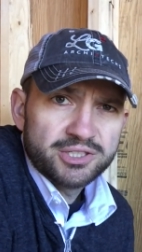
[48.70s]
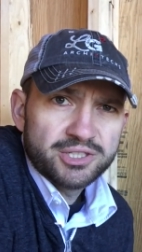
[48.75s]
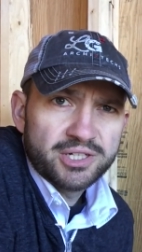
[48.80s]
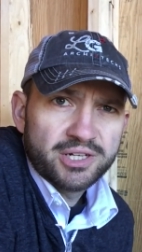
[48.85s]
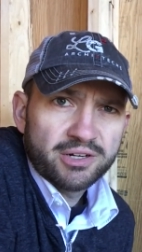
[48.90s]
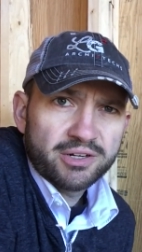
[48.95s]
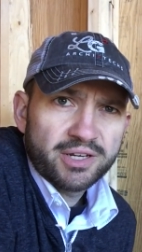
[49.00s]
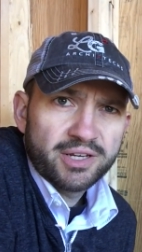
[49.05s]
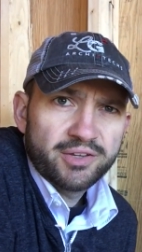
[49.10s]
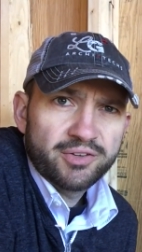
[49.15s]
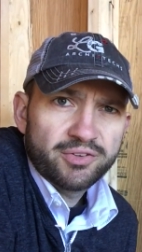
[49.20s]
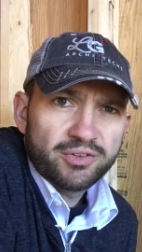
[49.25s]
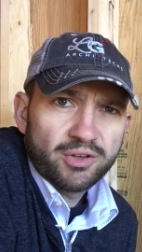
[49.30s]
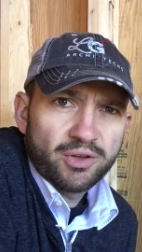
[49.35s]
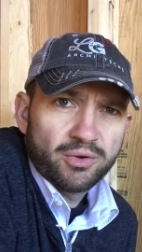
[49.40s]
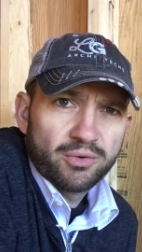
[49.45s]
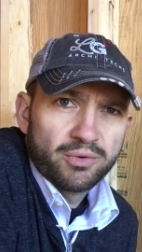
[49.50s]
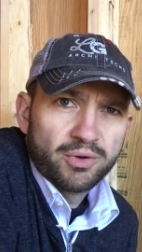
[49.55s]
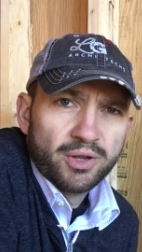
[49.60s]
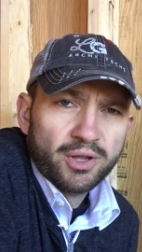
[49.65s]
engineer,
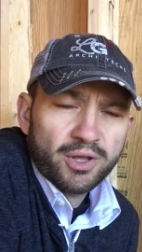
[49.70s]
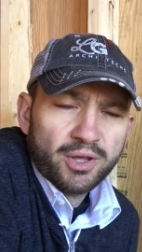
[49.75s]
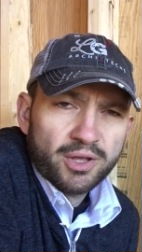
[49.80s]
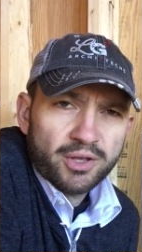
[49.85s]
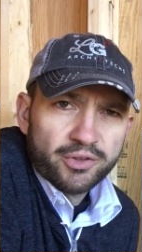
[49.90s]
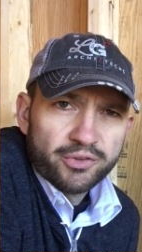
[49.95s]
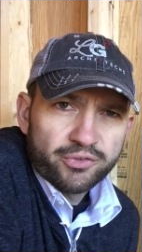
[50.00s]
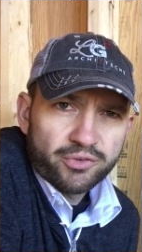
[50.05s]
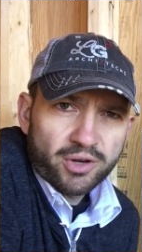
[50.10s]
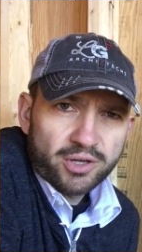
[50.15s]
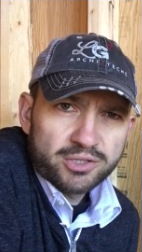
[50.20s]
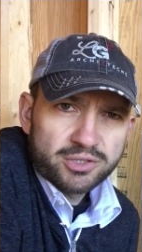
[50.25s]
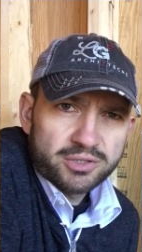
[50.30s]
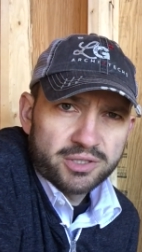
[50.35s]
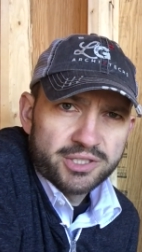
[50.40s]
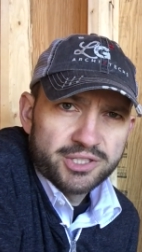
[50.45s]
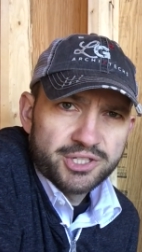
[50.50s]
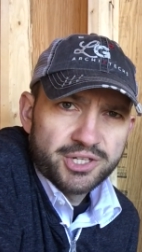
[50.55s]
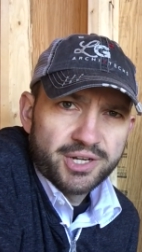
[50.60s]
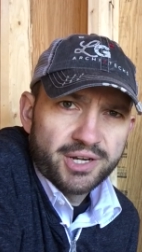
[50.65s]
Keystone Structural
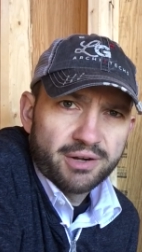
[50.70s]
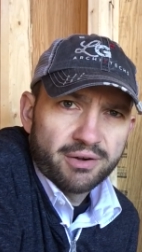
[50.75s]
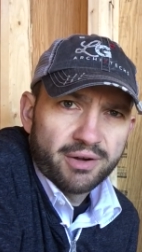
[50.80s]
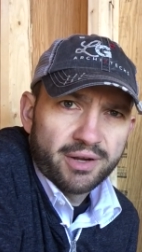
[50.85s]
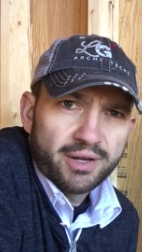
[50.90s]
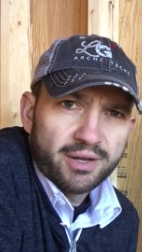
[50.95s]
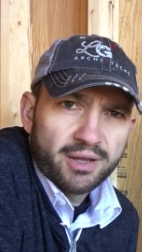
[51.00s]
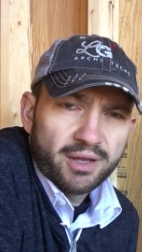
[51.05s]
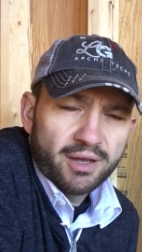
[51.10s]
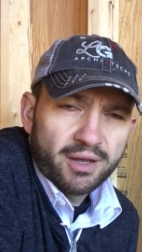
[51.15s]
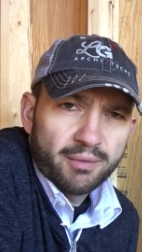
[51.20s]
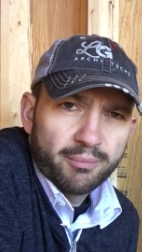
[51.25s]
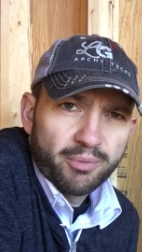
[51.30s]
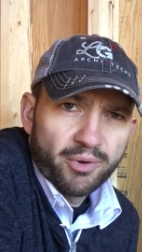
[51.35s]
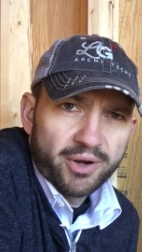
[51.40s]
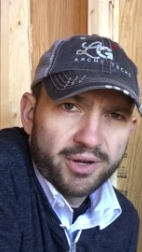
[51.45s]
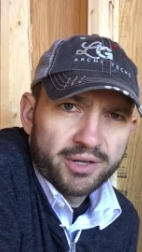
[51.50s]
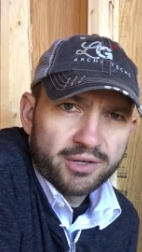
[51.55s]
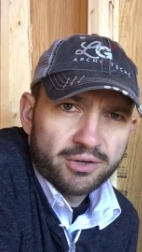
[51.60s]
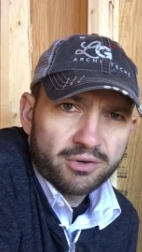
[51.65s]
Engineering, uh,
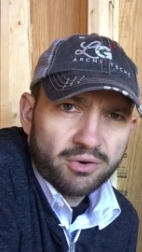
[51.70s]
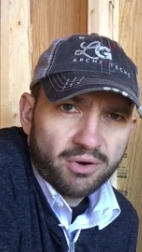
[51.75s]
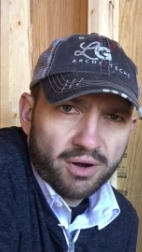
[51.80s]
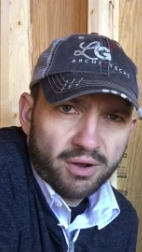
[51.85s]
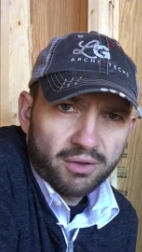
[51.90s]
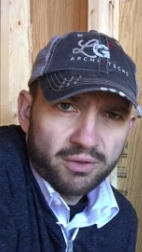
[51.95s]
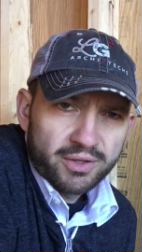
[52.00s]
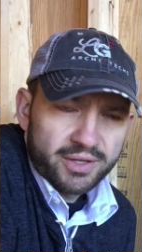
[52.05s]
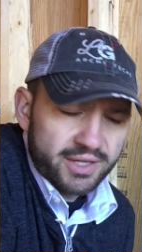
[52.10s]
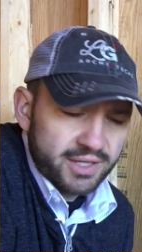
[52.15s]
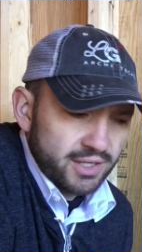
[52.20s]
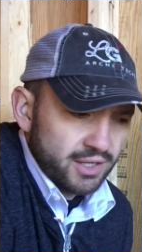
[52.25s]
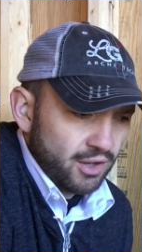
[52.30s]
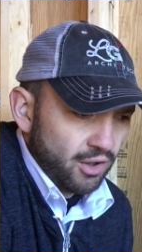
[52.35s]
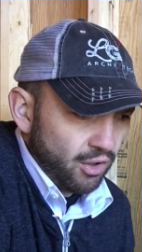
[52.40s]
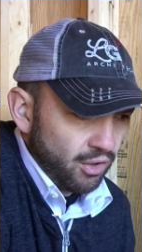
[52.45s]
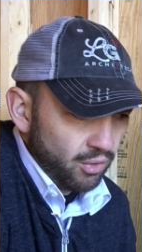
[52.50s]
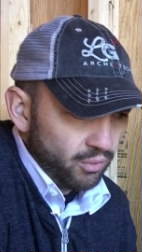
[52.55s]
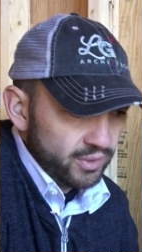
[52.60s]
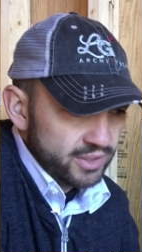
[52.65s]
Brendan Crowley,
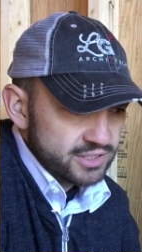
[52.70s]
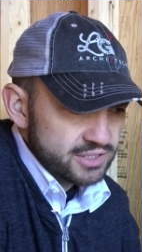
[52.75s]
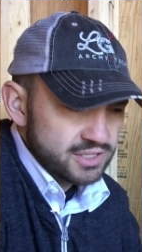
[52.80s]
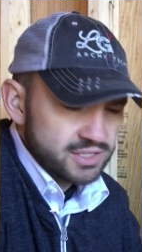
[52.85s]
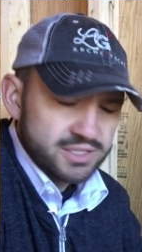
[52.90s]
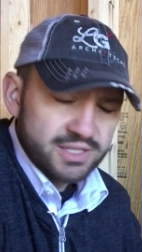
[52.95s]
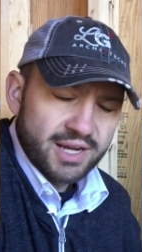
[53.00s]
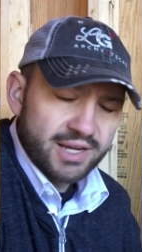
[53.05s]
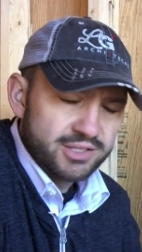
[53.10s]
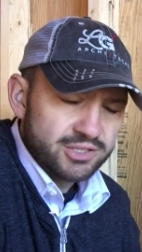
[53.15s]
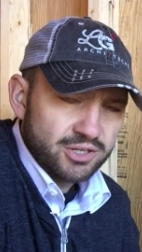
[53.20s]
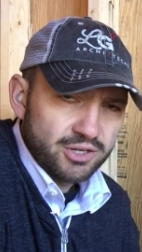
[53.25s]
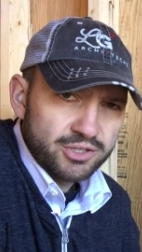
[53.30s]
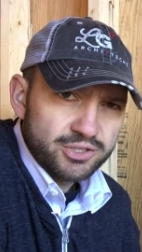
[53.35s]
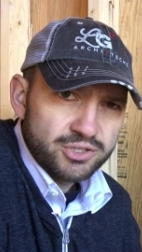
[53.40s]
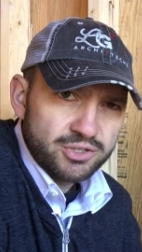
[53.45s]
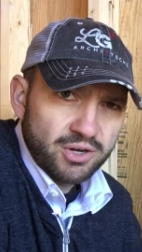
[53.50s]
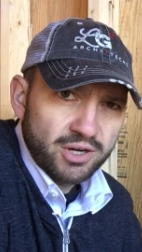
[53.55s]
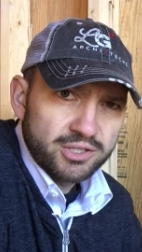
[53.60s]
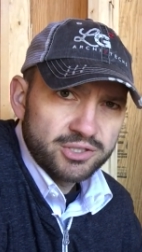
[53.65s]
always designs our
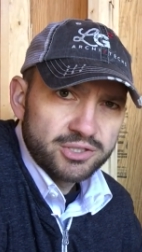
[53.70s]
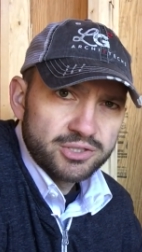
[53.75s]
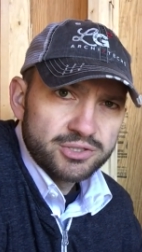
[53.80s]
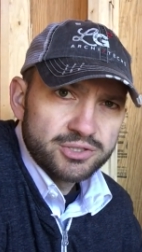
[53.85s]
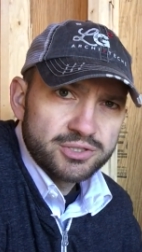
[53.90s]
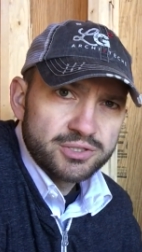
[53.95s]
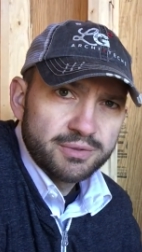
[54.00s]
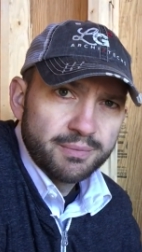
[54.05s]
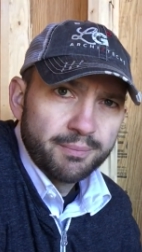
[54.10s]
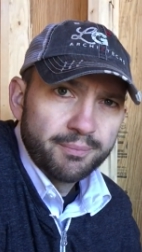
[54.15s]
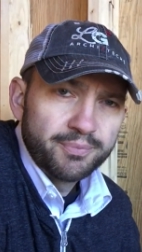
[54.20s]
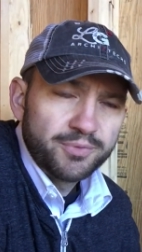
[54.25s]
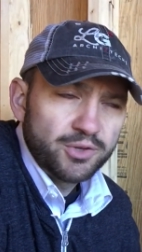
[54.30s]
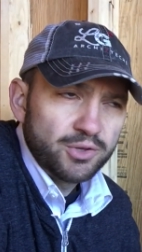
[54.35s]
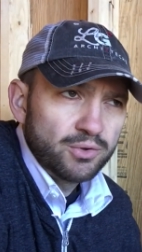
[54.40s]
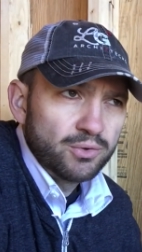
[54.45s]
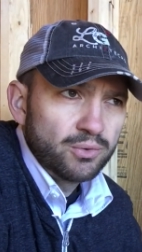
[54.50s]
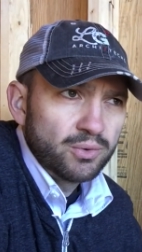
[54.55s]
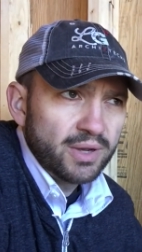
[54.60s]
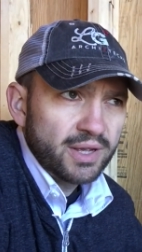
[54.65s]
structures to,
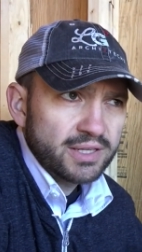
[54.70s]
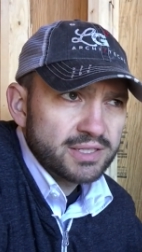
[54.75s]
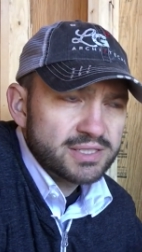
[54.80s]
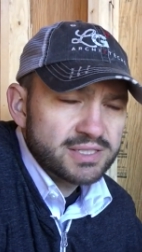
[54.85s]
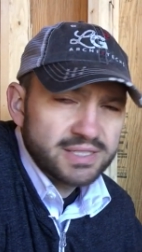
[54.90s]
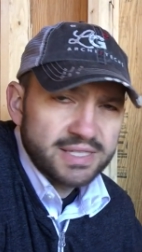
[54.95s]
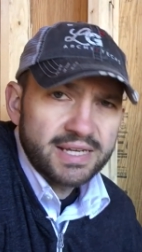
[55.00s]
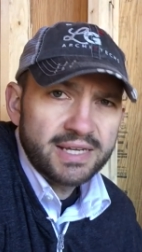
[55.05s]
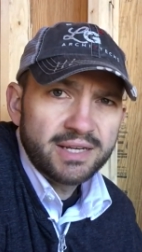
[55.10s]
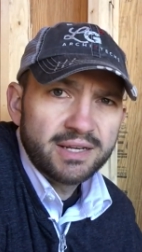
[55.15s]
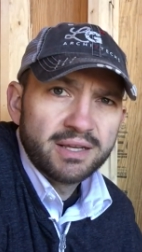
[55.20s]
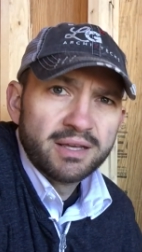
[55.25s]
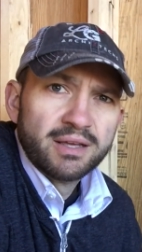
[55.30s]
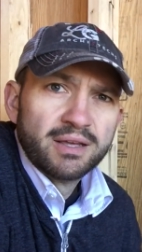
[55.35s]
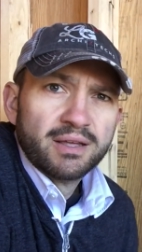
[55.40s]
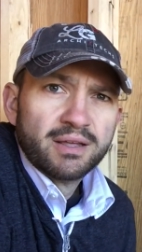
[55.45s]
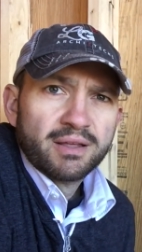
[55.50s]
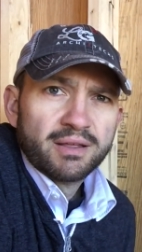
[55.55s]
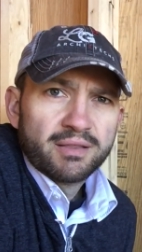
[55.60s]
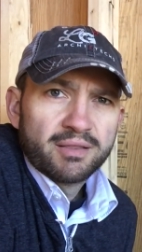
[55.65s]
to exceed
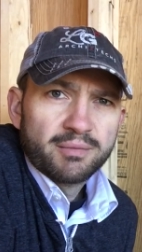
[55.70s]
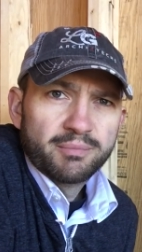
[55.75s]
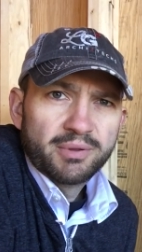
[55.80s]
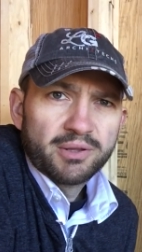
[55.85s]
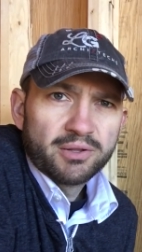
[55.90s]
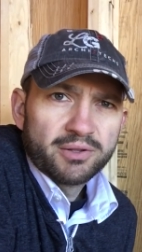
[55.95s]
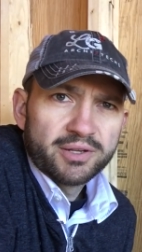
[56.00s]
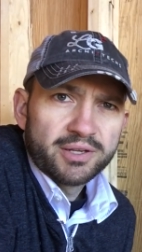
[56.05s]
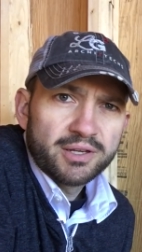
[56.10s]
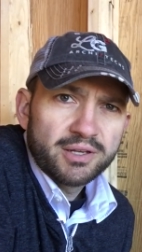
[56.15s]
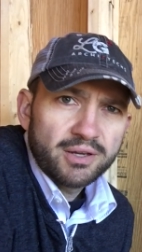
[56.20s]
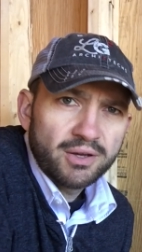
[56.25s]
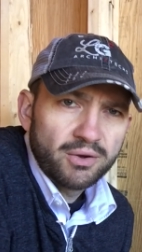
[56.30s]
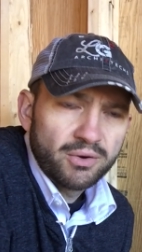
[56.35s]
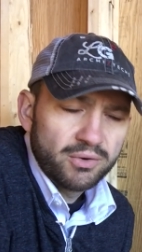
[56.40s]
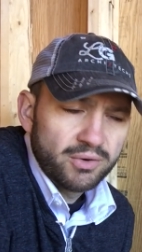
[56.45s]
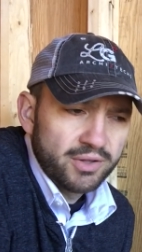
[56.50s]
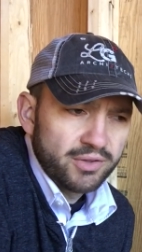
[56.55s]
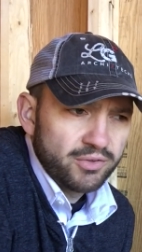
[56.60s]
the building code.